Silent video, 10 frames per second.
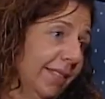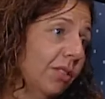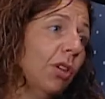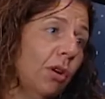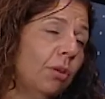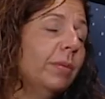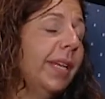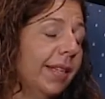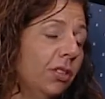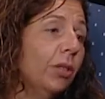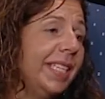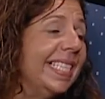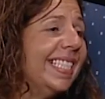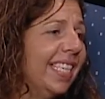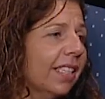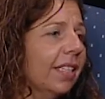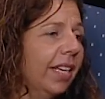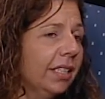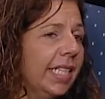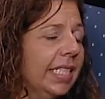So, so yeah. So yeah. the skin,
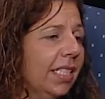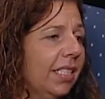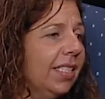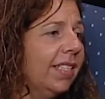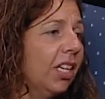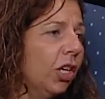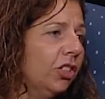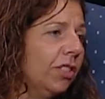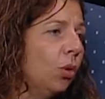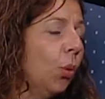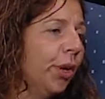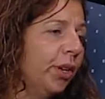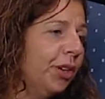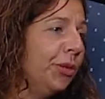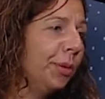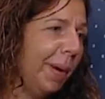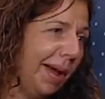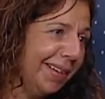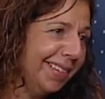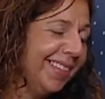like the skin is the largest organ in your
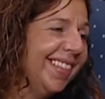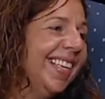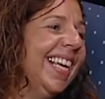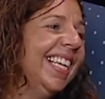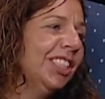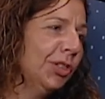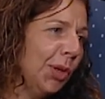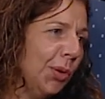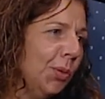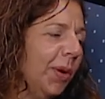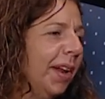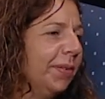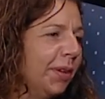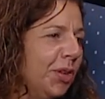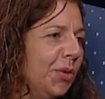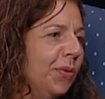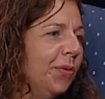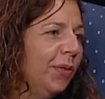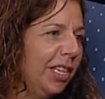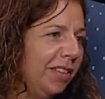body. Right. So whatever you
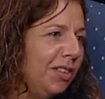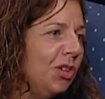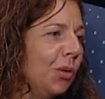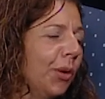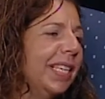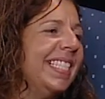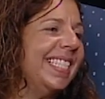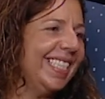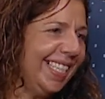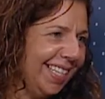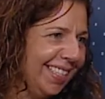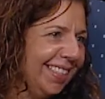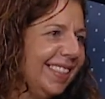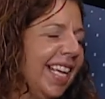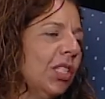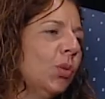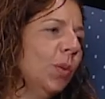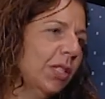feed your skin, that's right.